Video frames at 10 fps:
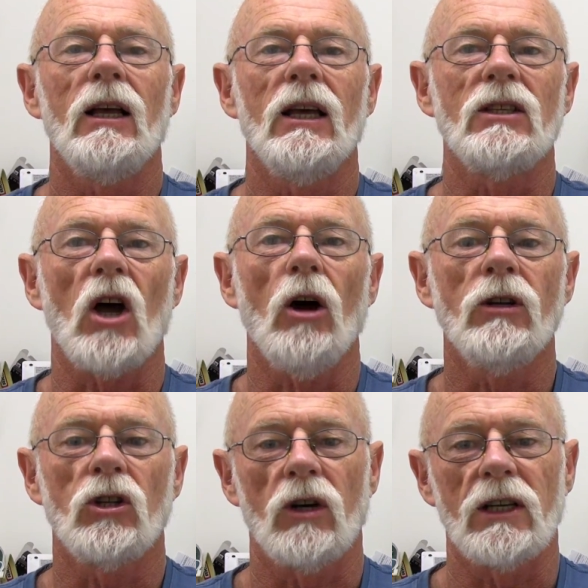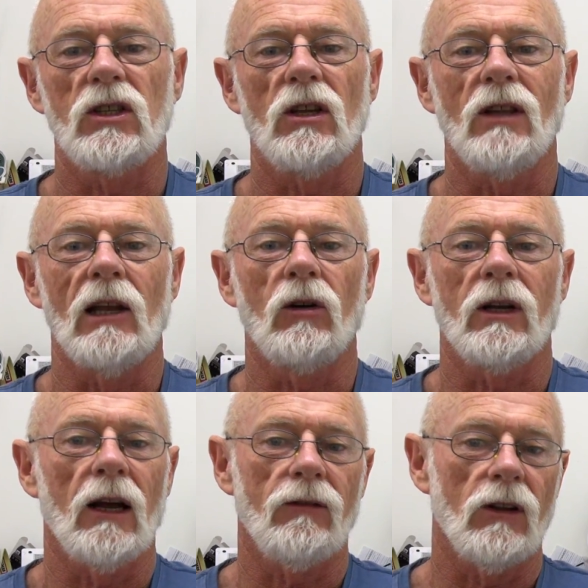its own interests than
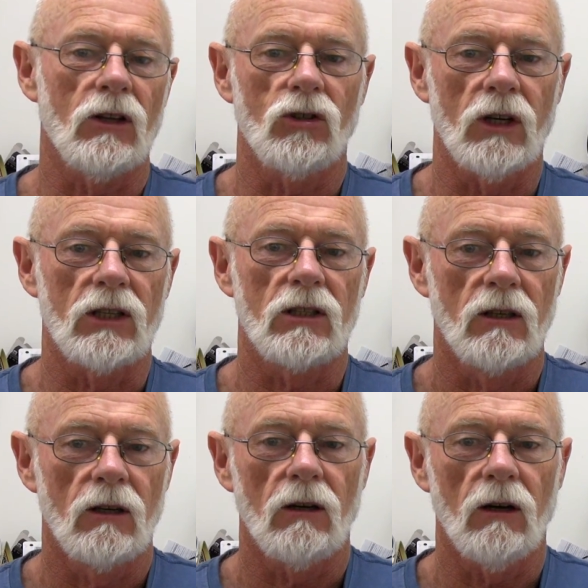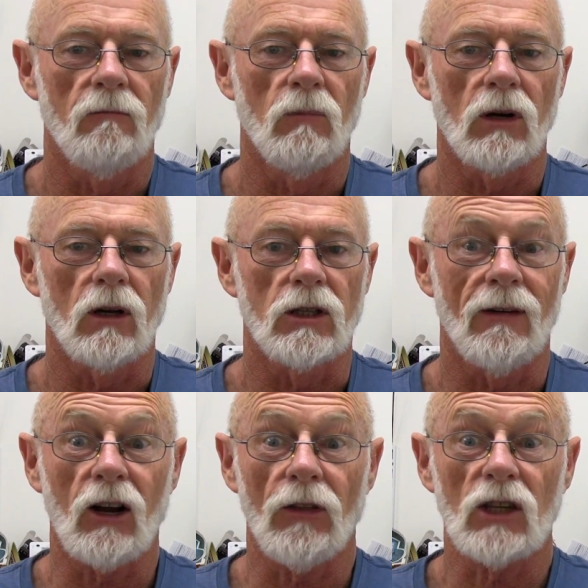looking after the interests of modelers. Have
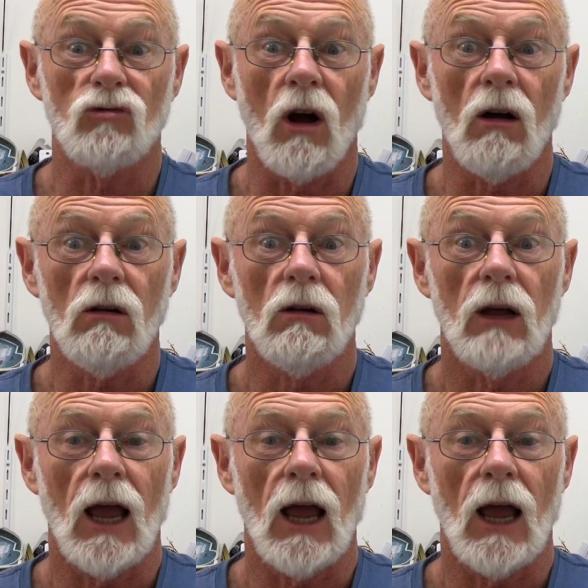I got this wrong?